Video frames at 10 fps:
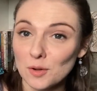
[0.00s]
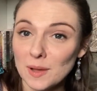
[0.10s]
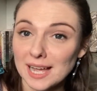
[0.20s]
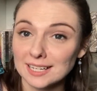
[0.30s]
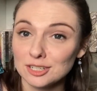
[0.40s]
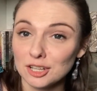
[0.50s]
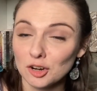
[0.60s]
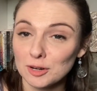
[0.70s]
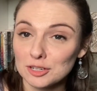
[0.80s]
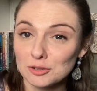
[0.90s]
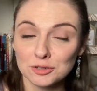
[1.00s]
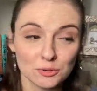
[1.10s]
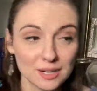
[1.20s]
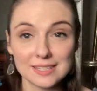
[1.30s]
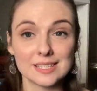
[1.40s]
go back to their original
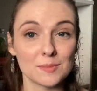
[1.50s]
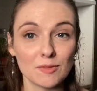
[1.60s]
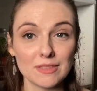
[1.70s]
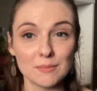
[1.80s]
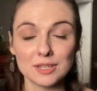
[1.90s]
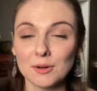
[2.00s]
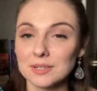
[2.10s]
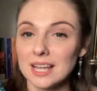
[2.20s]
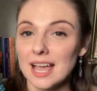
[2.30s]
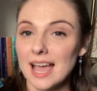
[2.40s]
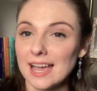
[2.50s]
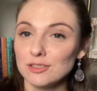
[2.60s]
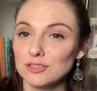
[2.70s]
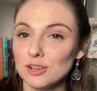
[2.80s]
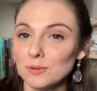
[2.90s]
stories and some of them don't.
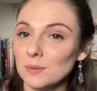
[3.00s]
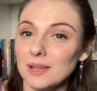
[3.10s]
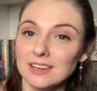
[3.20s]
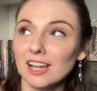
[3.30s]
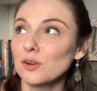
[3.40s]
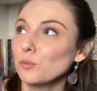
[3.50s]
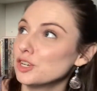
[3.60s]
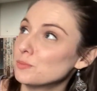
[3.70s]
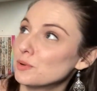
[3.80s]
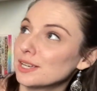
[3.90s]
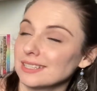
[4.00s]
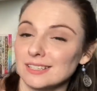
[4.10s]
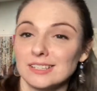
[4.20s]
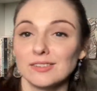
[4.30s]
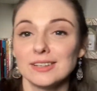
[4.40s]
And so depending on which book is in
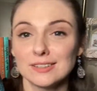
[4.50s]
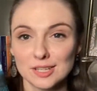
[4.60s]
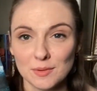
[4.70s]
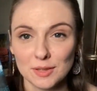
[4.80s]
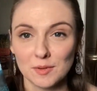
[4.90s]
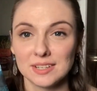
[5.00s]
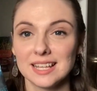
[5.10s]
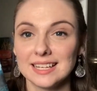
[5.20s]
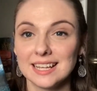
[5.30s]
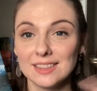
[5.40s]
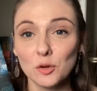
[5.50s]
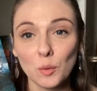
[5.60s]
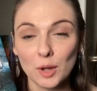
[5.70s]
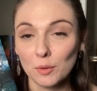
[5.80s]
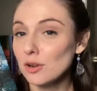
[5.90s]
the series, some of them are set in the
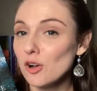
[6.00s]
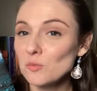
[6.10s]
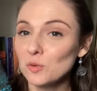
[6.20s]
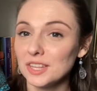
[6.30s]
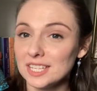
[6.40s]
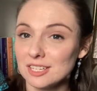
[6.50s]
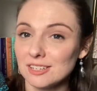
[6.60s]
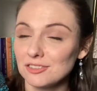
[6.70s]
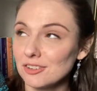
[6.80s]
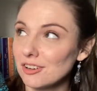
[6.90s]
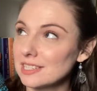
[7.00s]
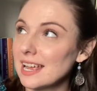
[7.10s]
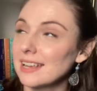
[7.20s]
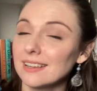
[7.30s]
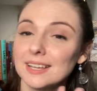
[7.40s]
wayward home where these children are
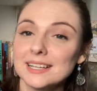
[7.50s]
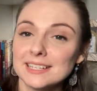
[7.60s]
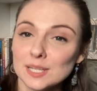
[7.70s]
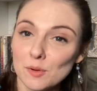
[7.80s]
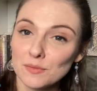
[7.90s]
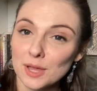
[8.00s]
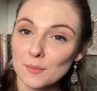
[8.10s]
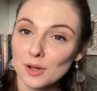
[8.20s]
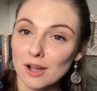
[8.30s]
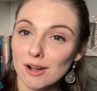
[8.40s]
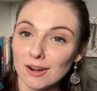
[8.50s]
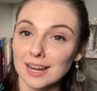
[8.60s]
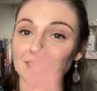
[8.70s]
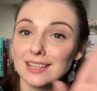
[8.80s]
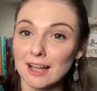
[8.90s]
staying, some of them
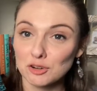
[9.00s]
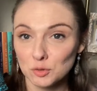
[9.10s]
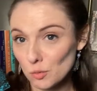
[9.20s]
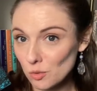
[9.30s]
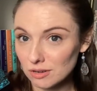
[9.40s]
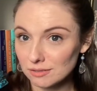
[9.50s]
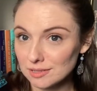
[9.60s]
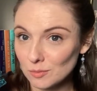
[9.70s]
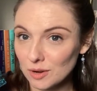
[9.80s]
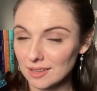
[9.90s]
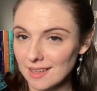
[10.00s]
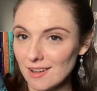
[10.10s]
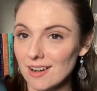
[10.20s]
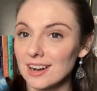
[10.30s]
are in the actual worlds where they